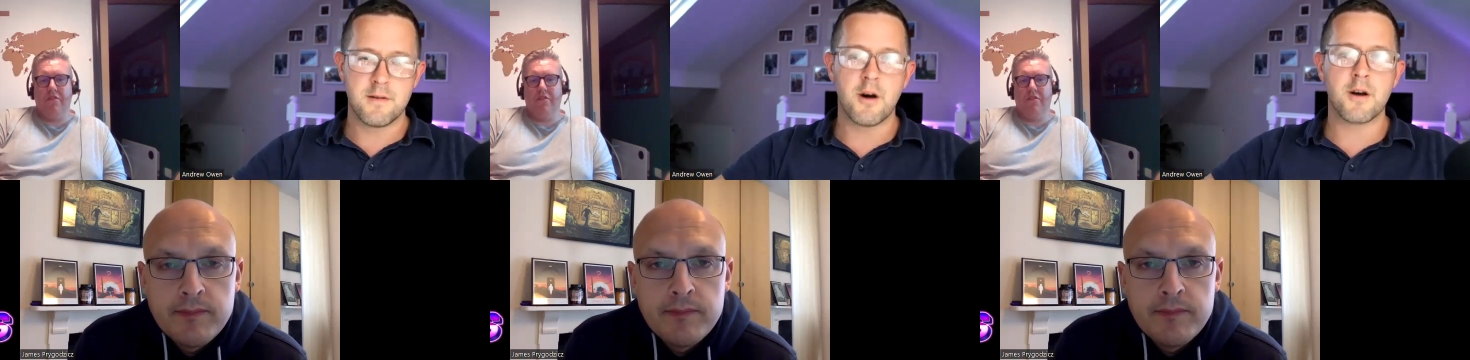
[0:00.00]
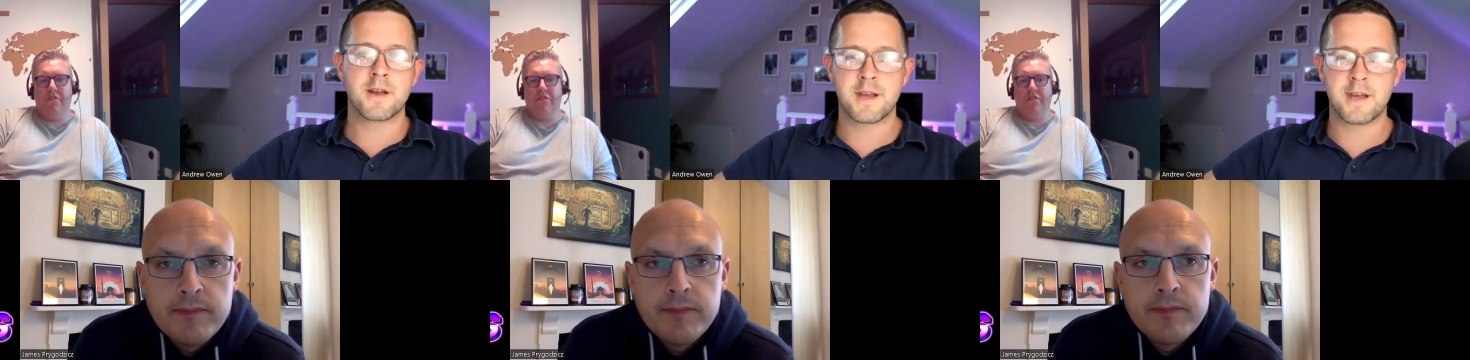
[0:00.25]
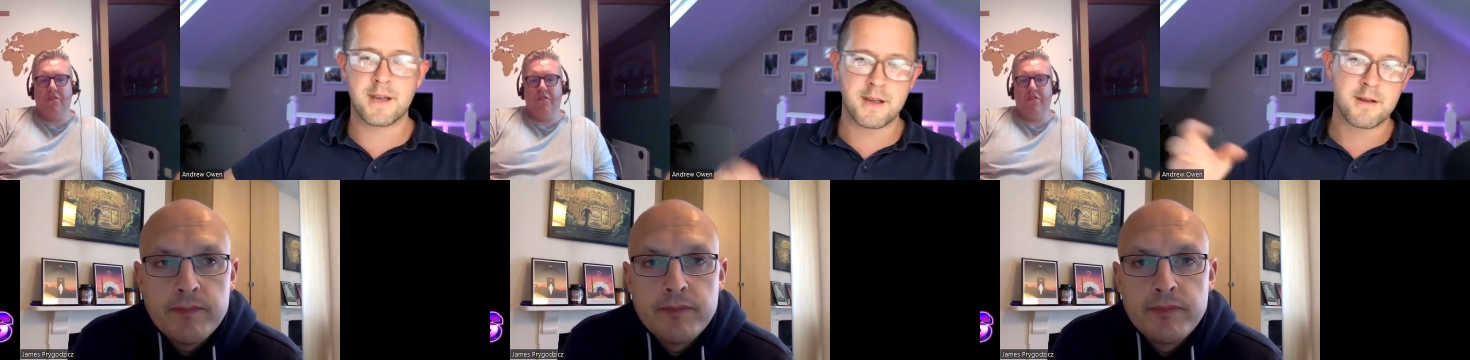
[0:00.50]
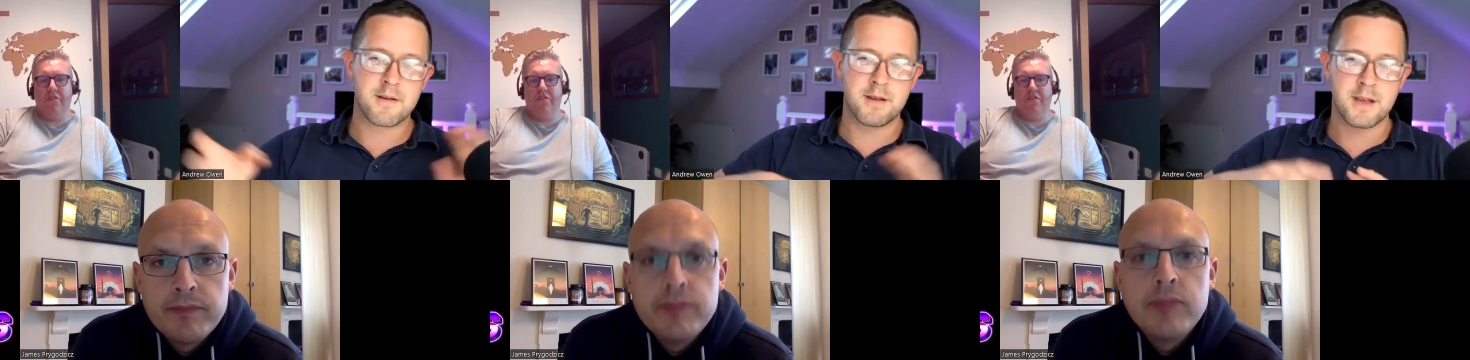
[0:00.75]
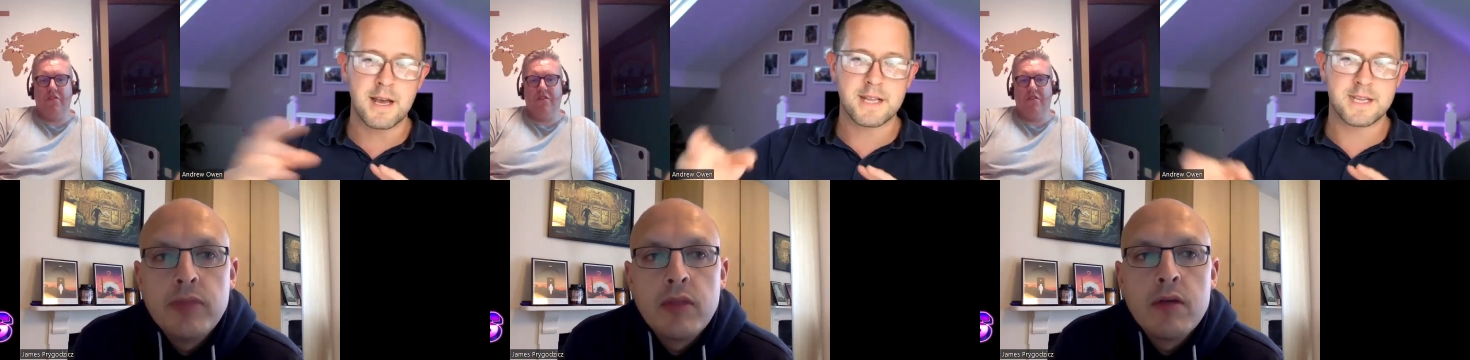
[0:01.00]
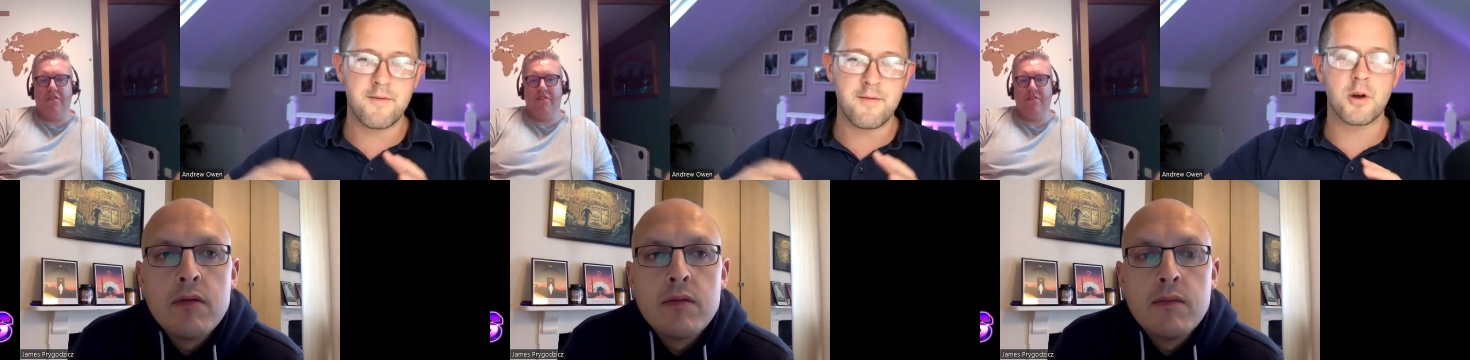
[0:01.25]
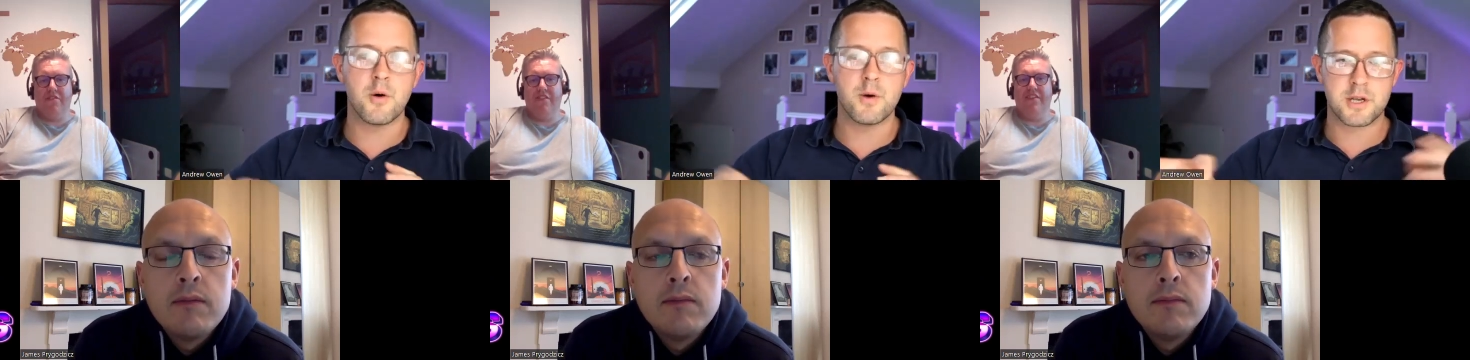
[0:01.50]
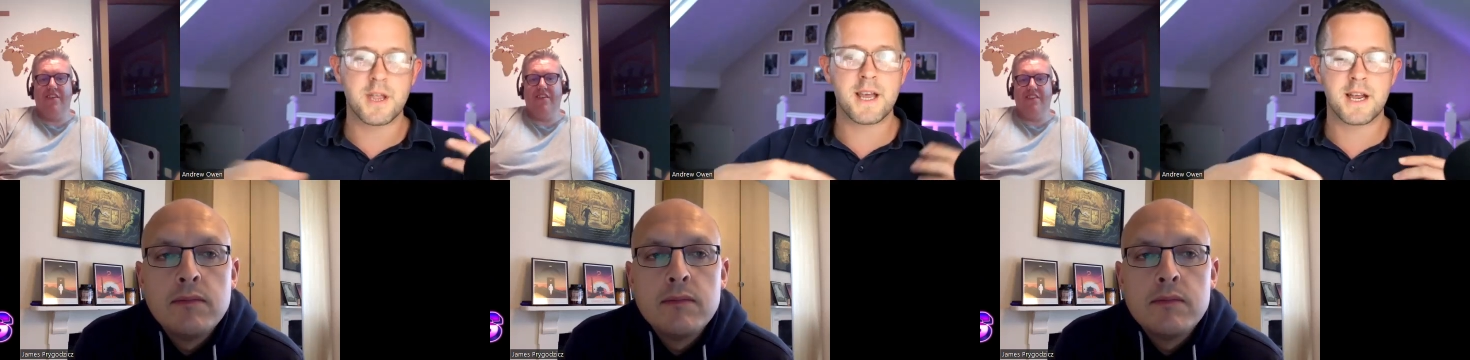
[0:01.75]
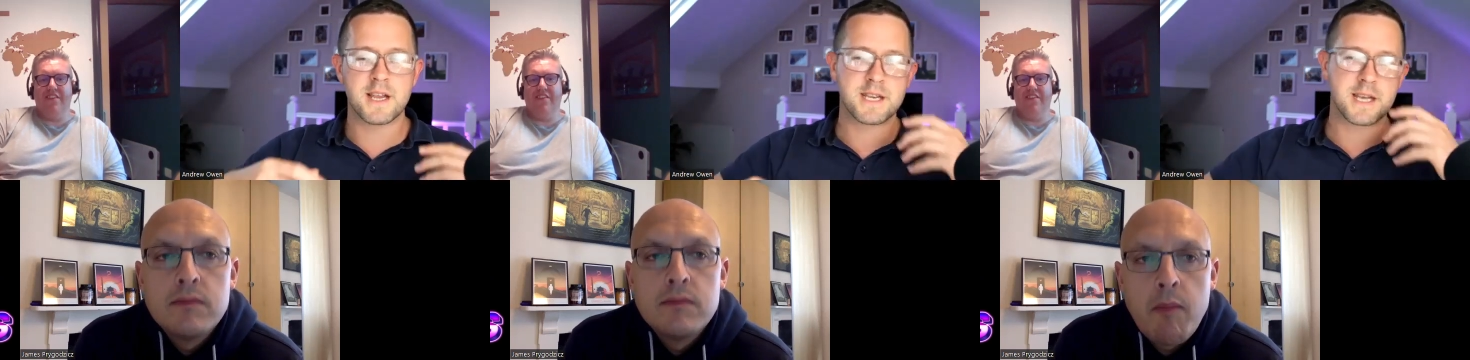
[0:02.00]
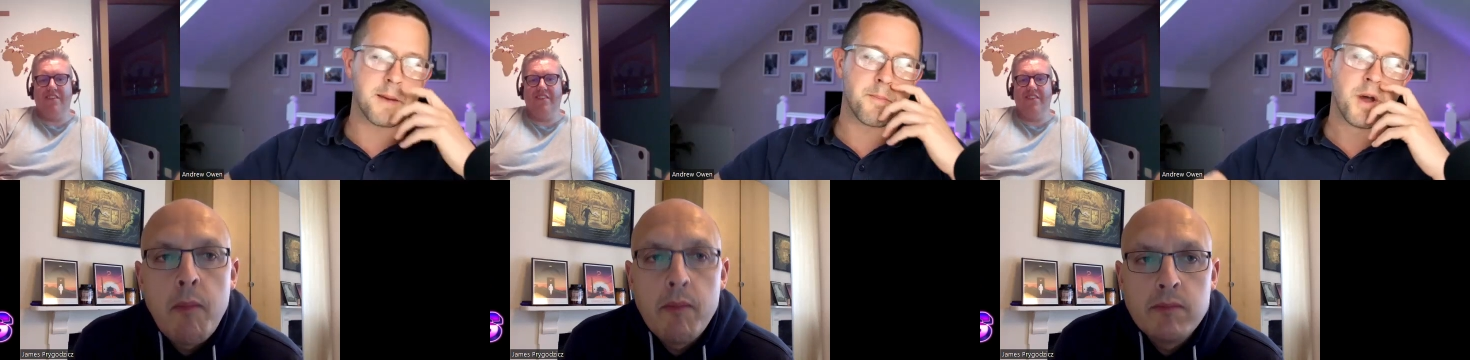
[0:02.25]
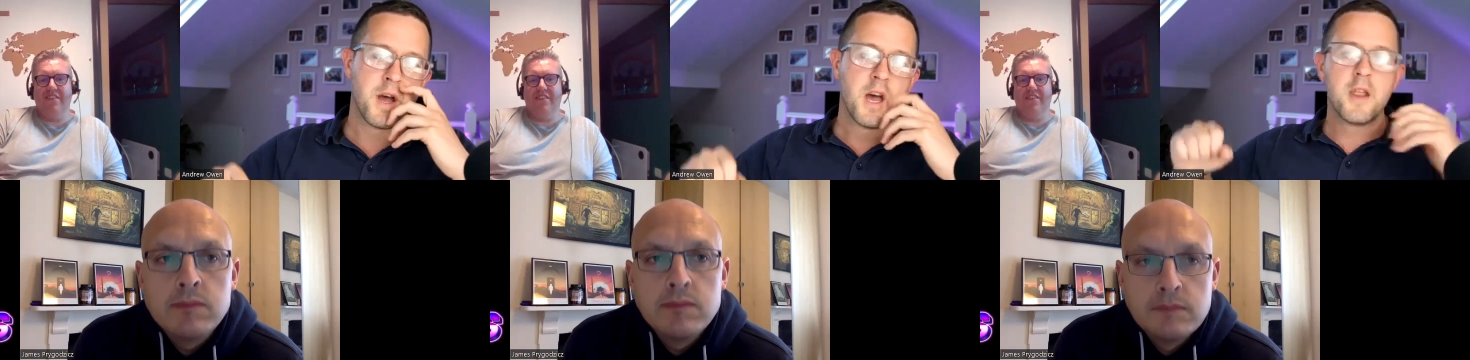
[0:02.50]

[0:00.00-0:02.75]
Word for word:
Speaker 1: Or get everything going so they can escape.